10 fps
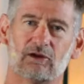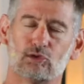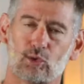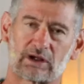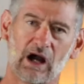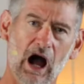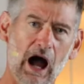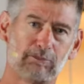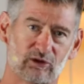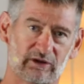to
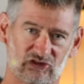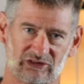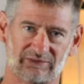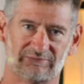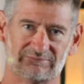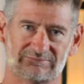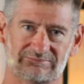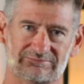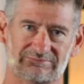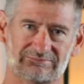accomplish
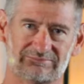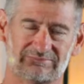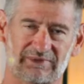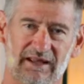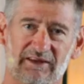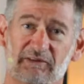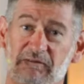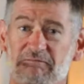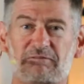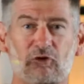the
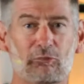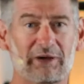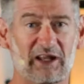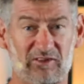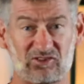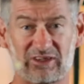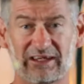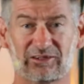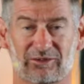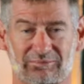fulfillment of his
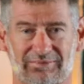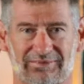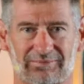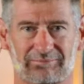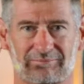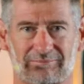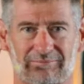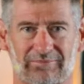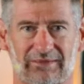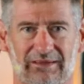kingdom
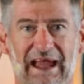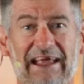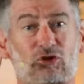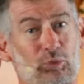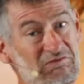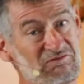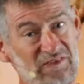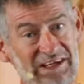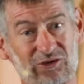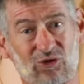and to
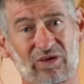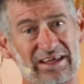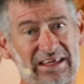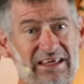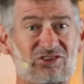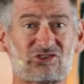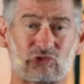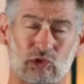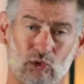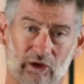reveal his
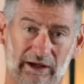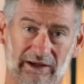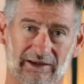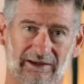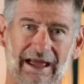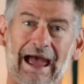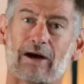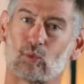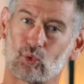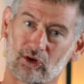glory
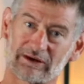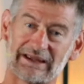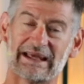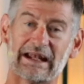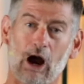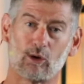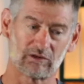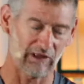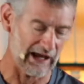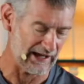at work in
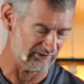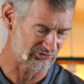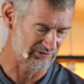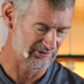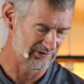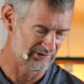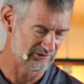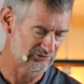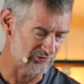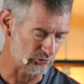our lives
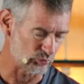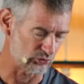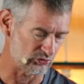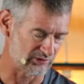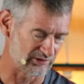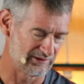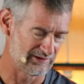to the world.